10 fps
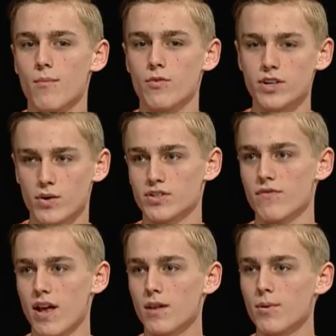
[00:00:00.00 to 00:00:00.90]
resource
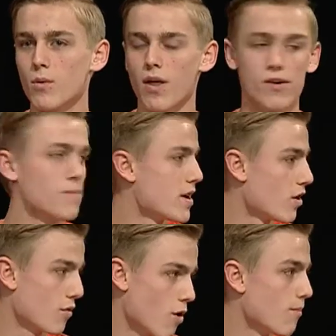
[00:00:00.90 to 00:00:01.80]
available, whether it be a
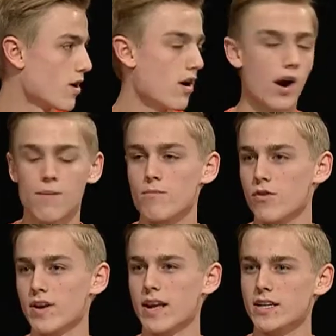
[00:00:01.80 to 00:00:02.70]
Chromebook cart
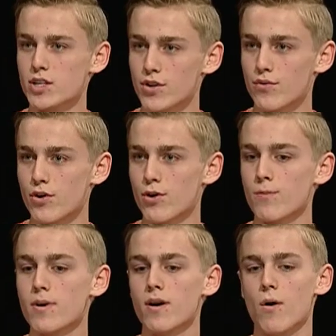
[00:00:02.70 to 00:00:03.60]
moving into the
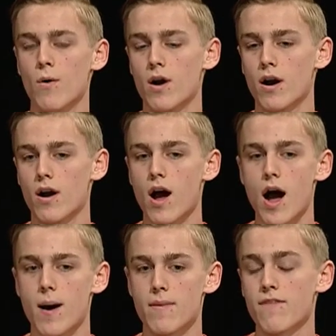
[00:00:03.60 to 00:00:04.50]
room or
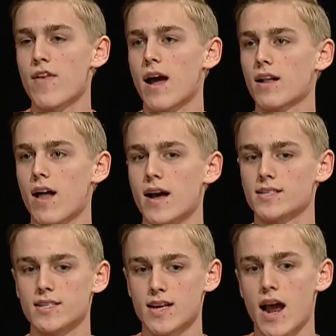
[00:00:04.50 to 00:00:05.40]
if that
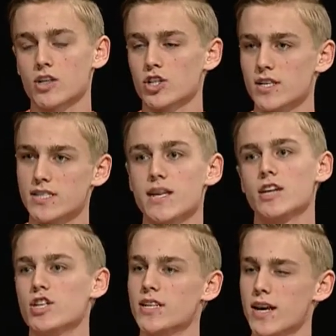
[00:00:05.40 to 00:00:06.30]
class is actually
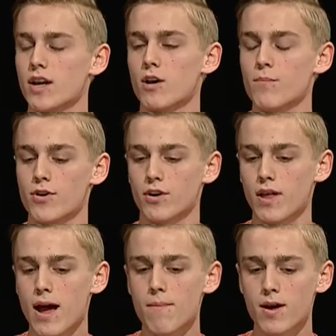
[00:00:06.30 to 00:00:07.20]
stationed in a computer
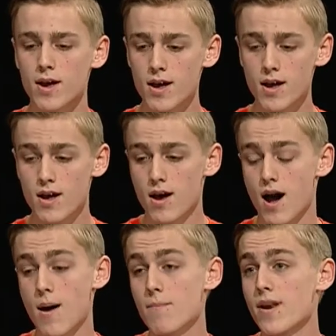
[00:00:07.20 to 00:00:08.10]
lab.
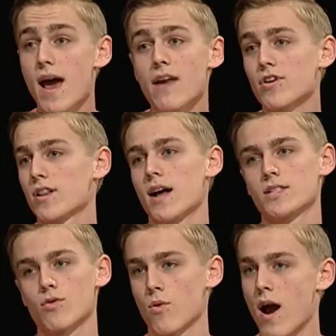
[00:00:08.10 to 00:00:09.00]
But not every
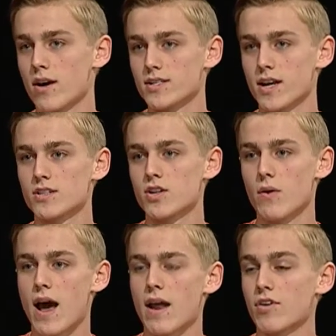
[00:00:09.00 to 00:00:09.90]
class requires it, so
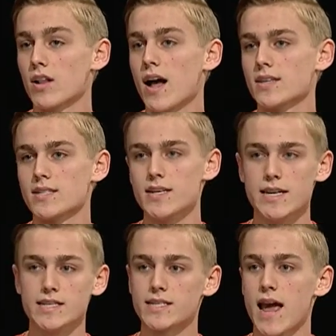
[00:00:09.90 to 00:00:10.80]
not every class
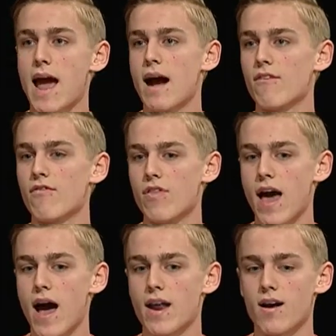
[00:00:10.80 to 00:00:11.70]
needs to have
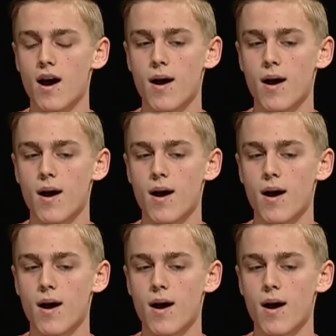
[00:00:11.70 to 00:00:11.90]
that